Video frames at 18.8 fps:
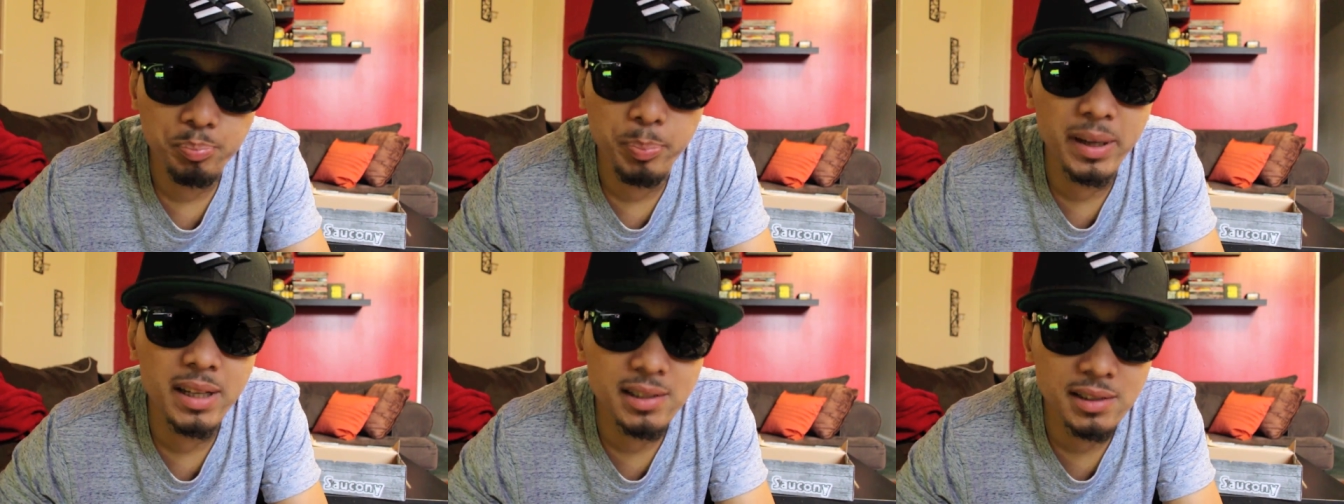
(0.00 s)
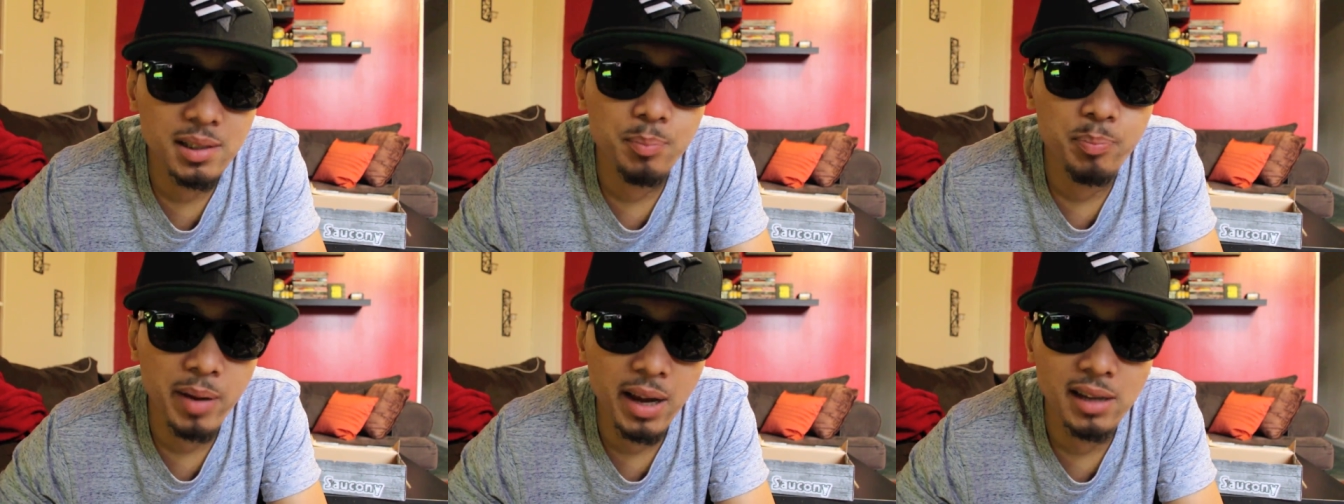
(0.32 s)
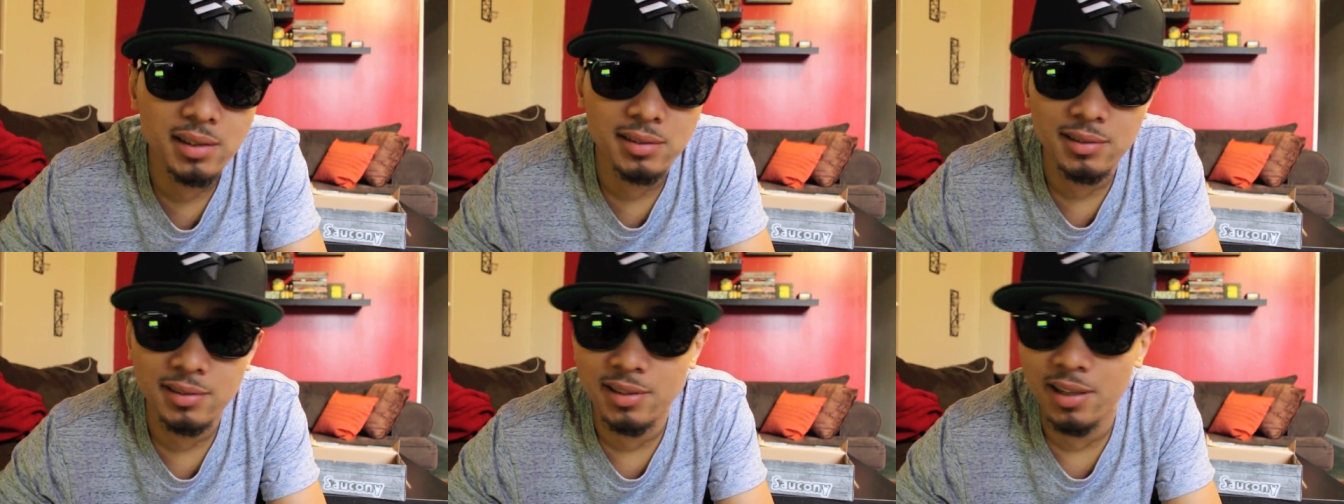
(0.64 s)
BZ
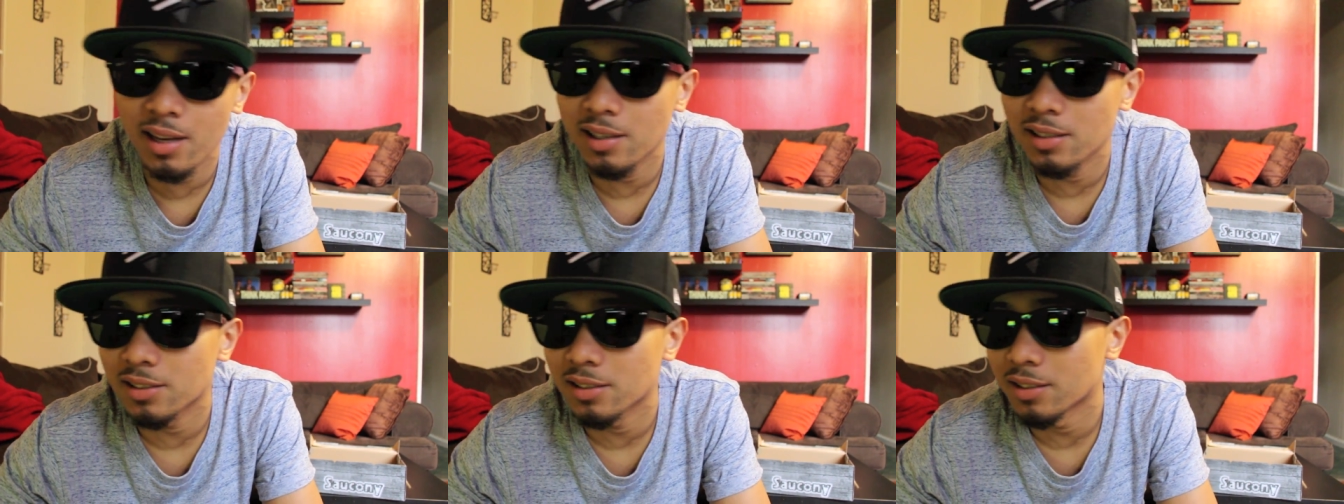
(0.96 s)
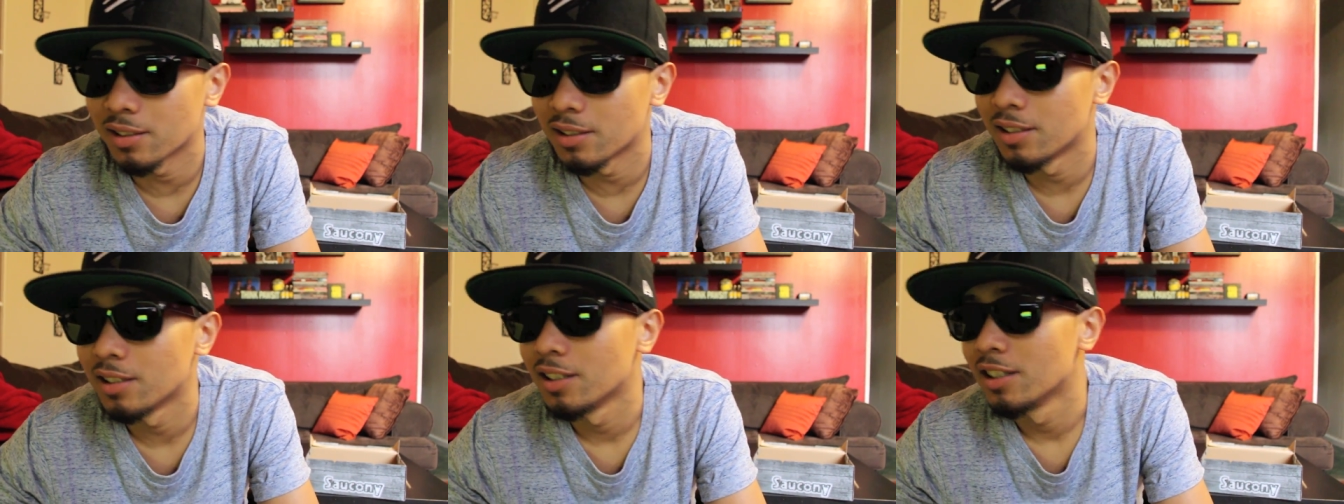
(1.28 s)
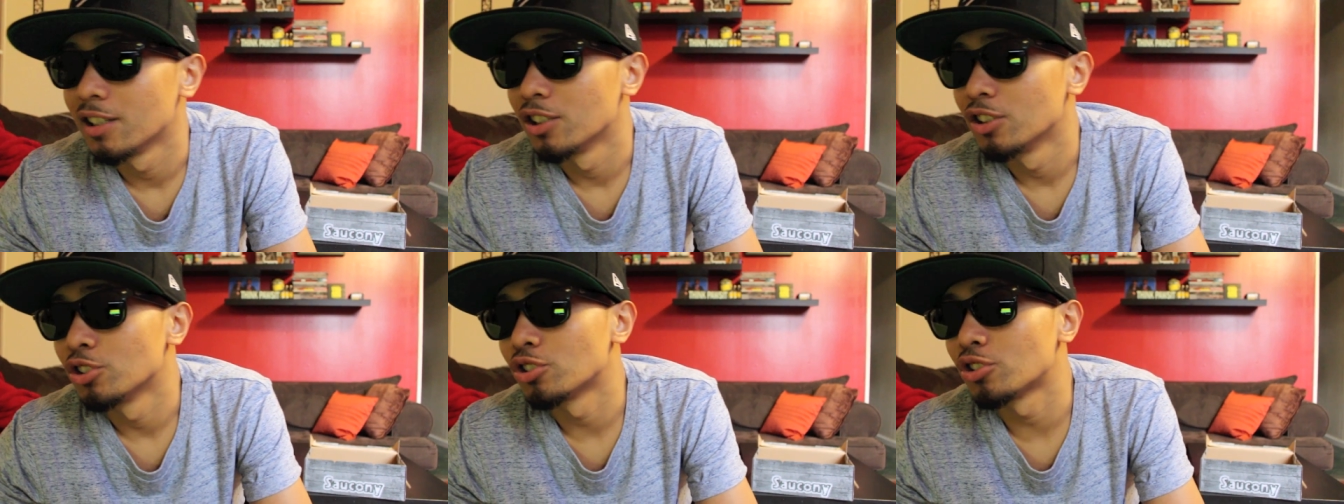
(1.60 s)
pays attention.
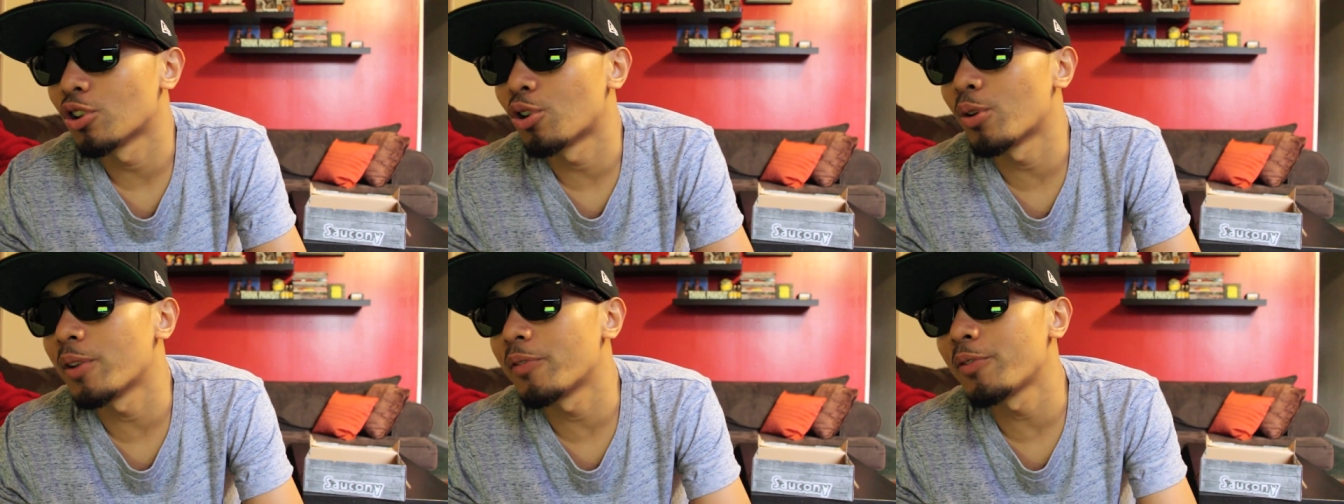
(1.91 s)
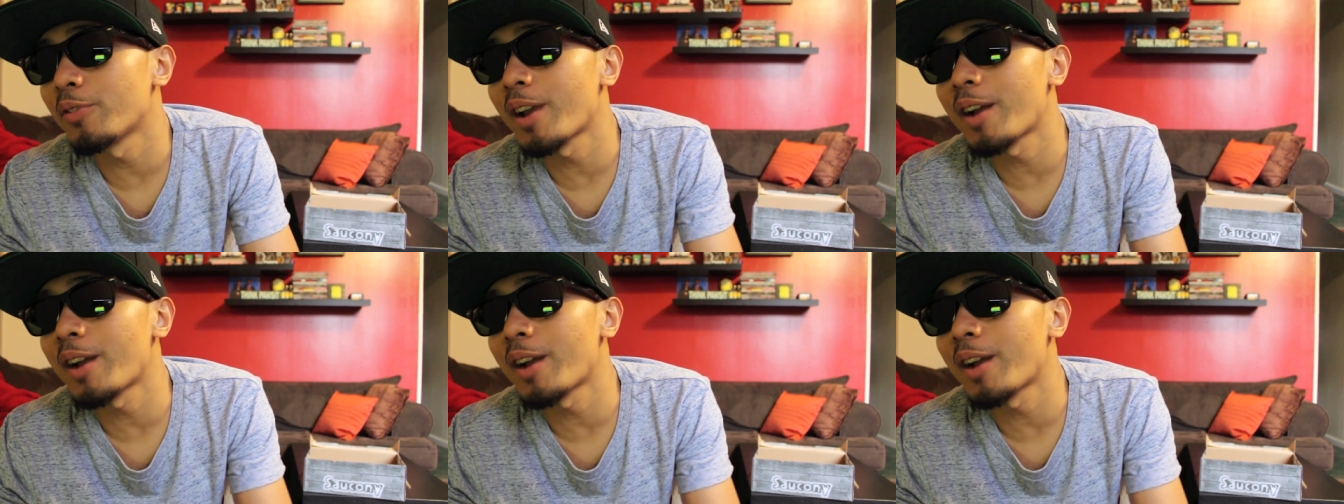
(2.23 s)
So if